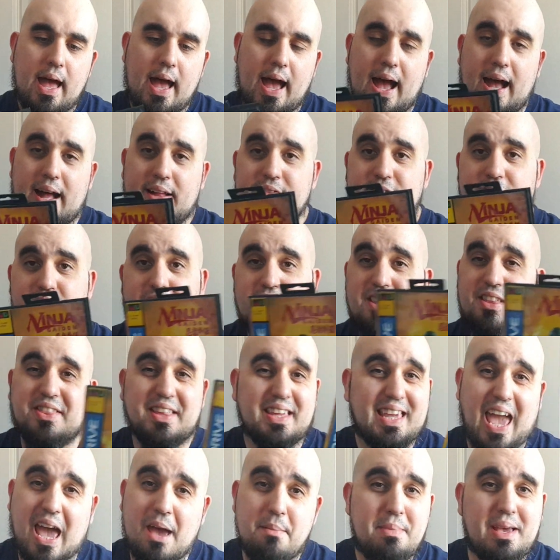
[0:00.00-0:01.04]
And the
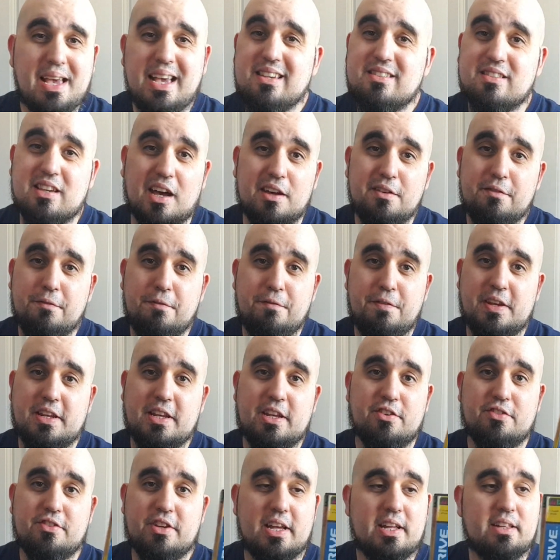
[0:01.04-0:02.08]
game is
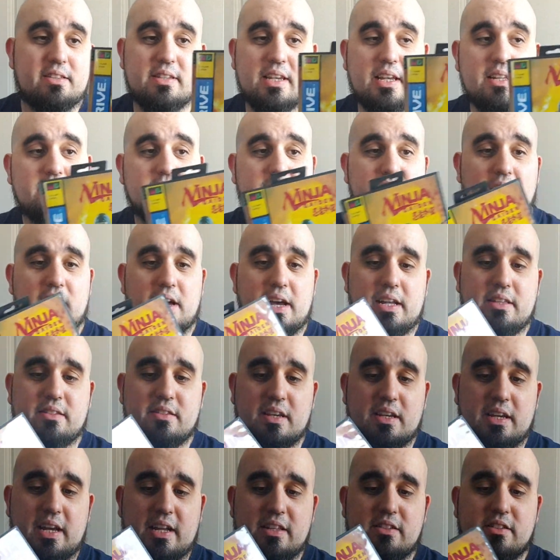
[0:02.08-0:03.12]
unfinished. It's
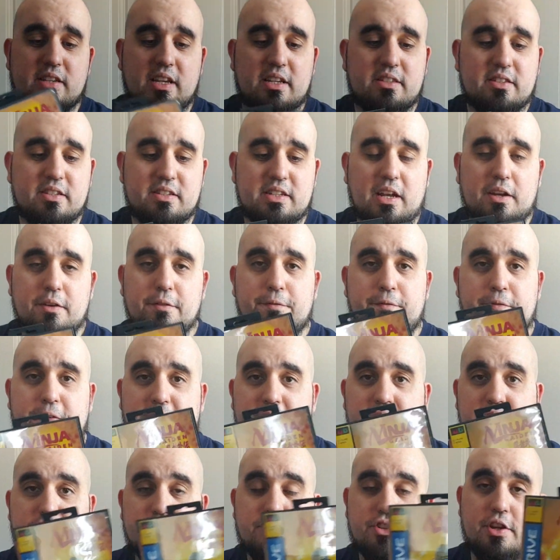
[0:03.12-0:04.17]
an
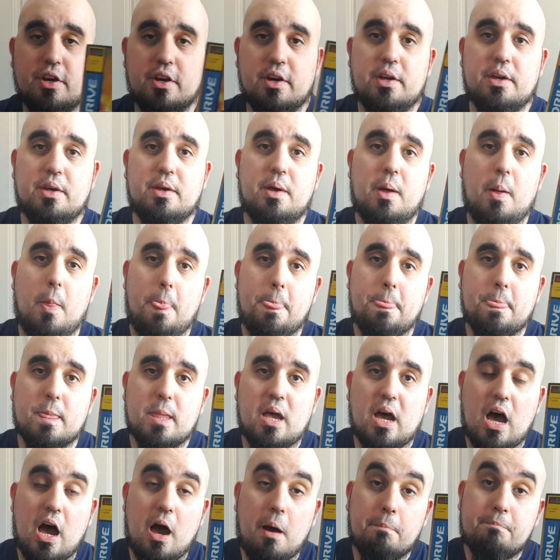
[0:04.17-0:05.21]
unfinished
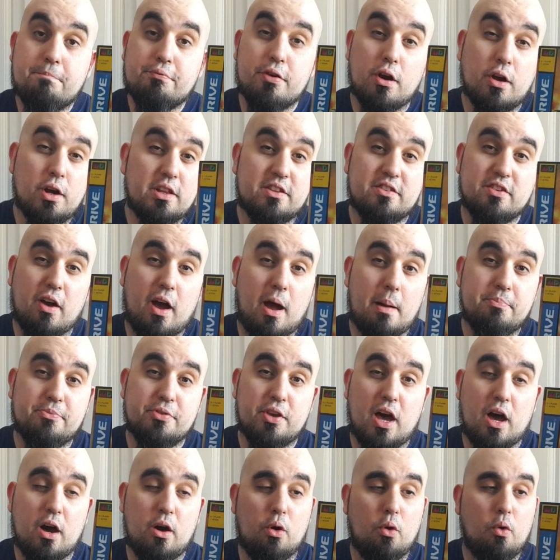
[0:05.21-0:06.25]
prototype
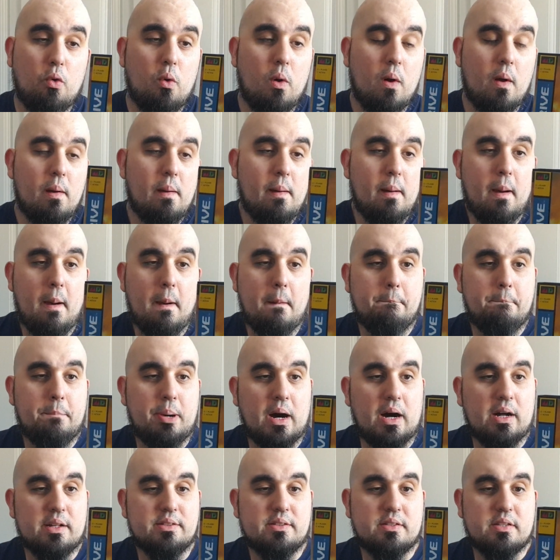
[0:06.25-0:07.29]
title,
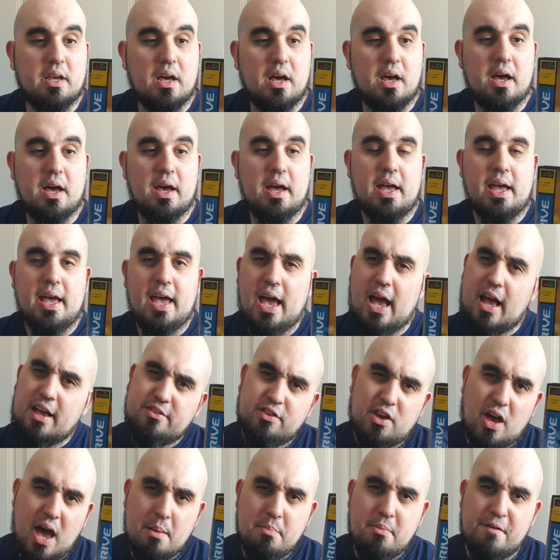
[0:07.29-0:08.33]
but as
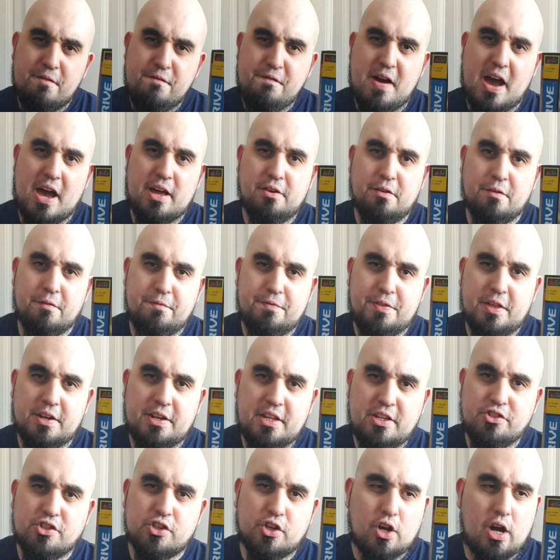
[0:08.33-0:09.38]
I am a fan of the
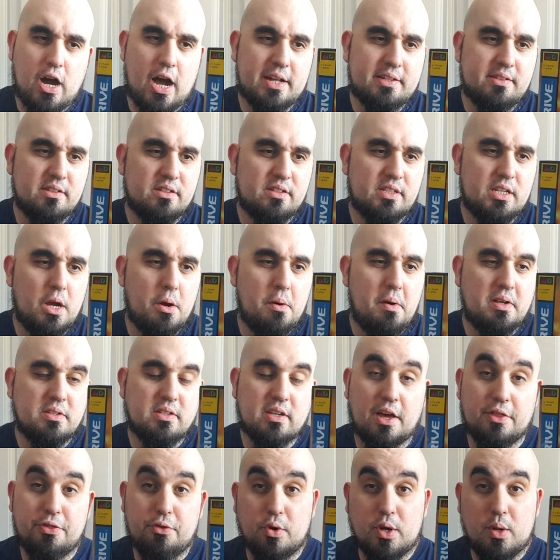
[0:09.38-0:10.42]
Ninja Gaiden series,
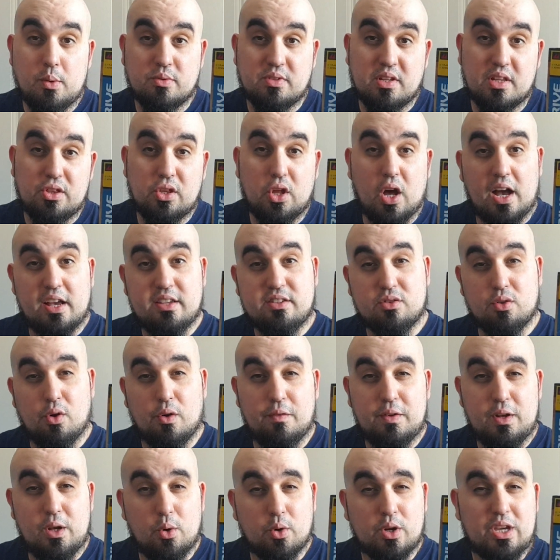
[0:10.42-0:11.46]
I thought it was a nice
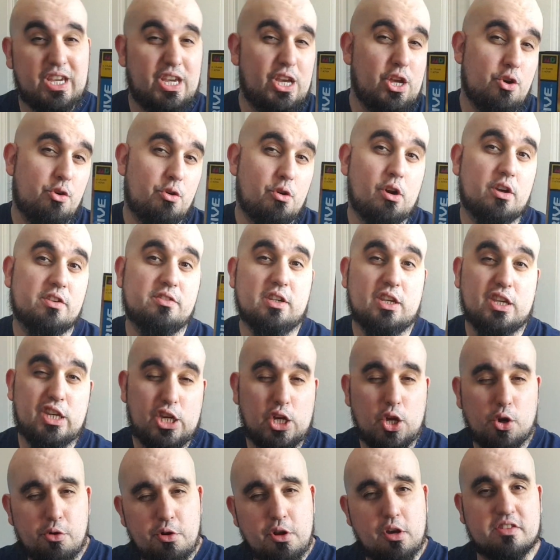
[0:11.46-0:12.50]
sort of little
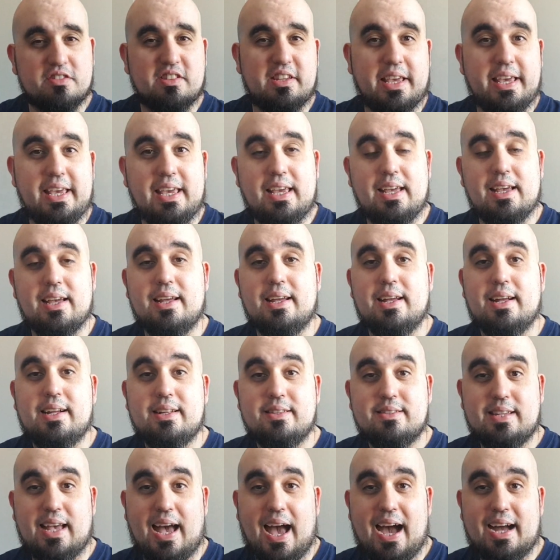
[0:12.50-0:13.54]
curiosity
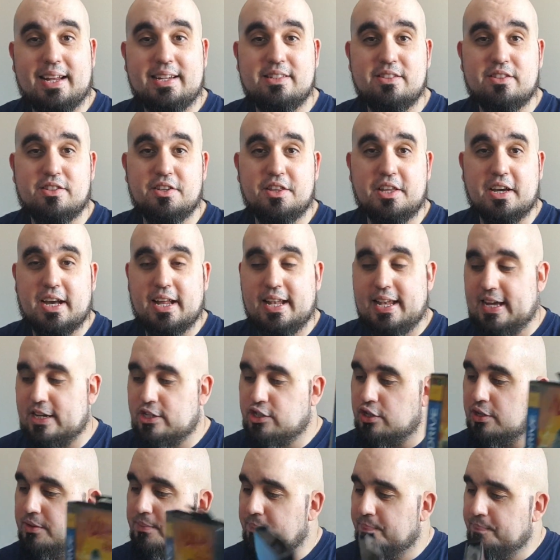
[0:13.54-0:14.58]
to add into the
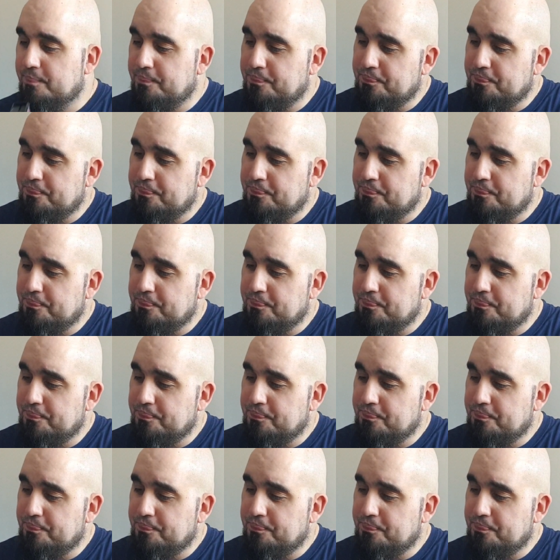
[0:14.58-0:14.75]
collection.